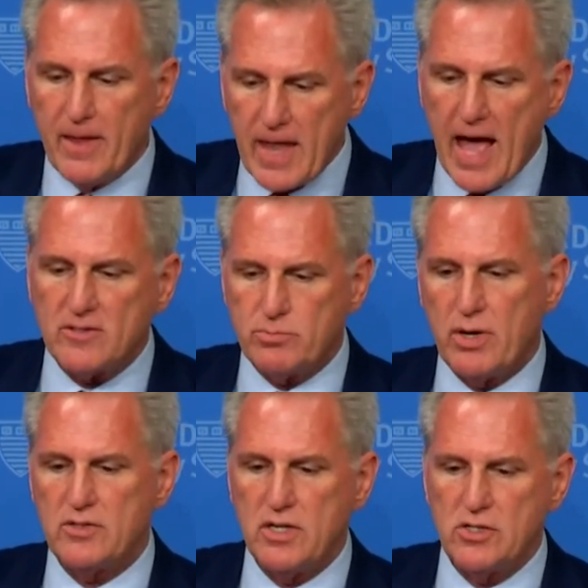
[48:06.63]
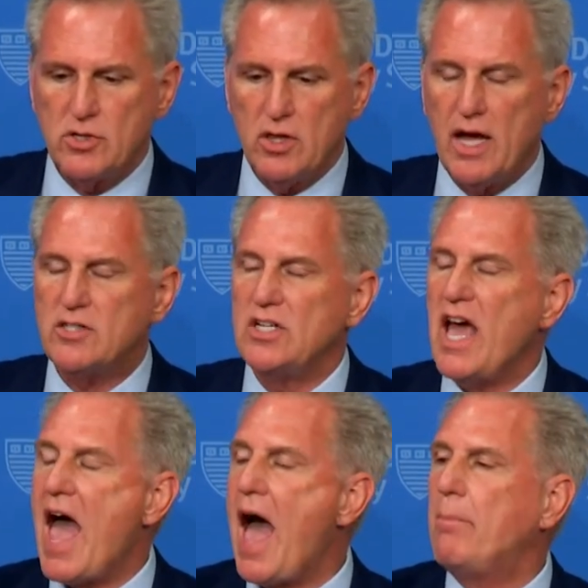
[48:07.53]
the last presidential
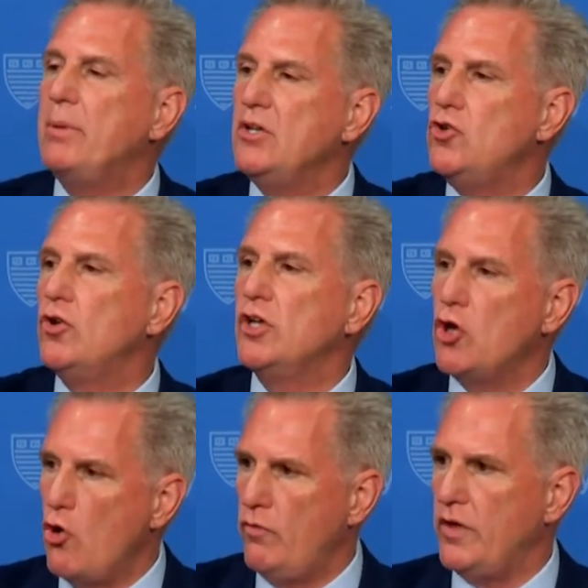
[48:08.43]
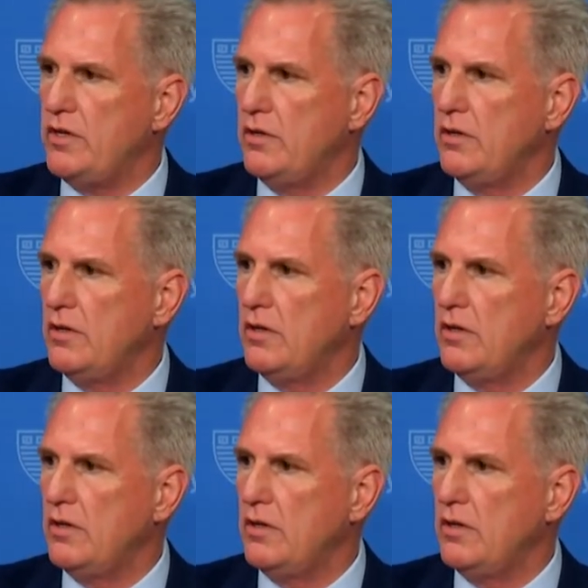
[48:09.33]
election happened during COVID.